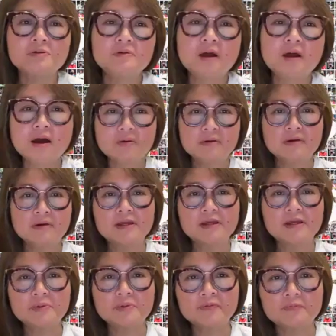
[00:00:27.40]
our
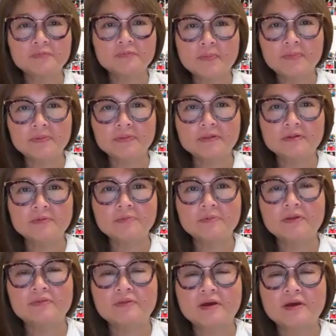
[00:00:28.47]
expert webinar
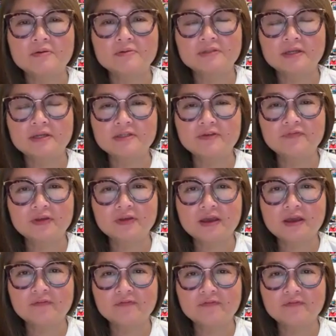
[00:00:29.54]
with our scientific
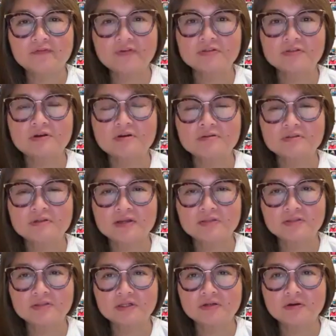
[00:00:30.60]
advisor, Dr.
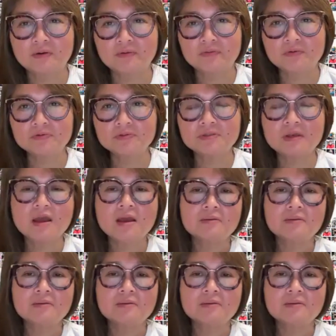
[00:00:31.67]
Angelique Corthals.